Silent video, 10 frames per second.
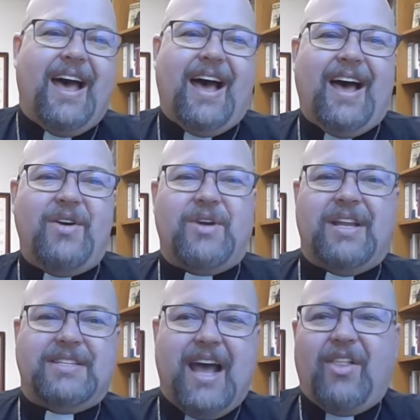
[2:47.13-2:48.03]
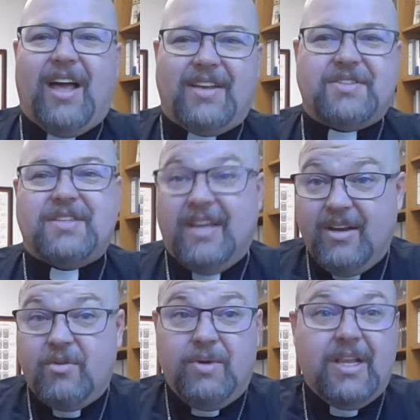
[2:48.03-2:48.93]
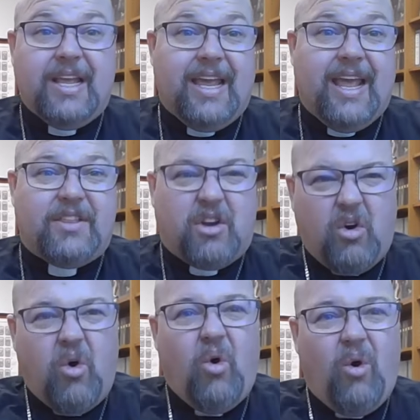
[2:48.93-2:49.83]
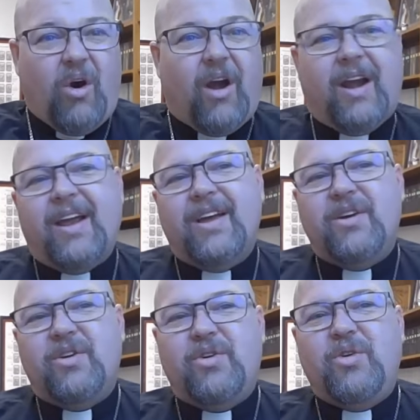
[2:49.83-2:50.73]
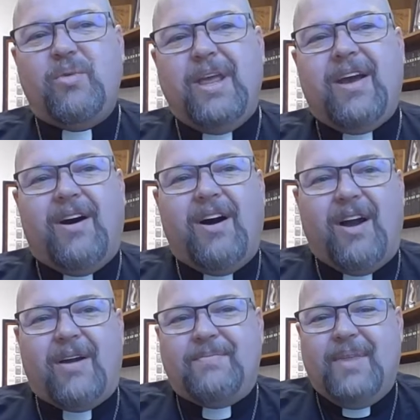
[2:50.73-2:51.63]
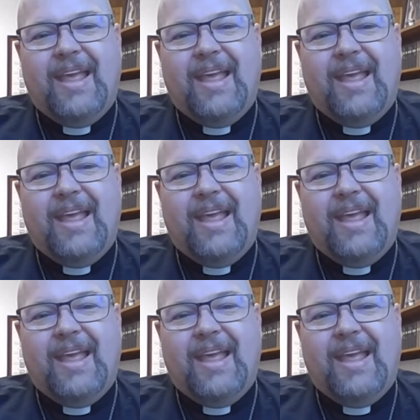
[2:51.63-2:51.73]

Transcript: uh, who can tell us really at the core who we are